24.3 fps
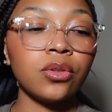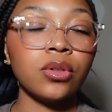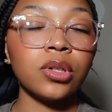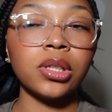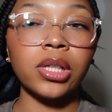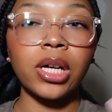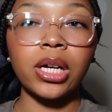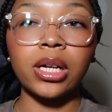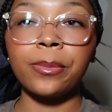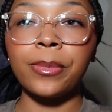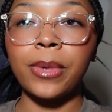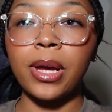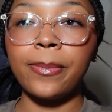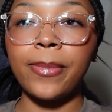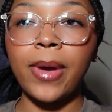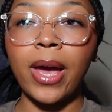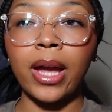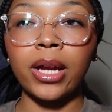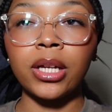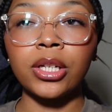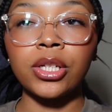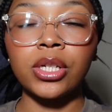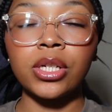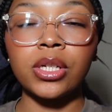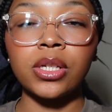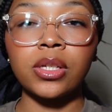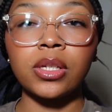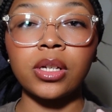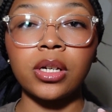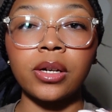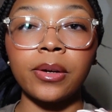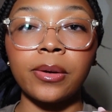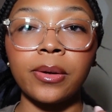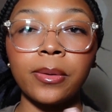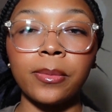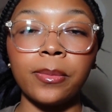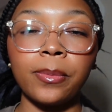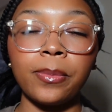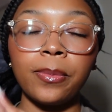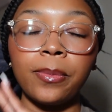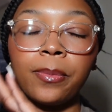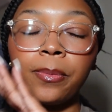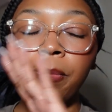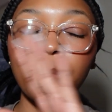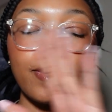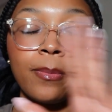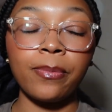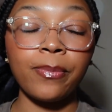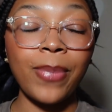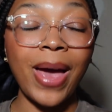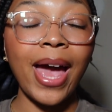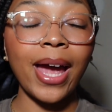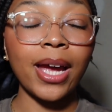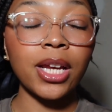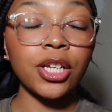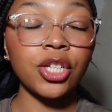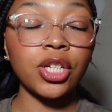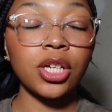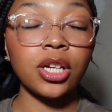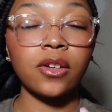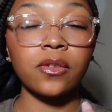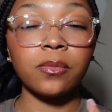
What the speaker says: A lot of my packaging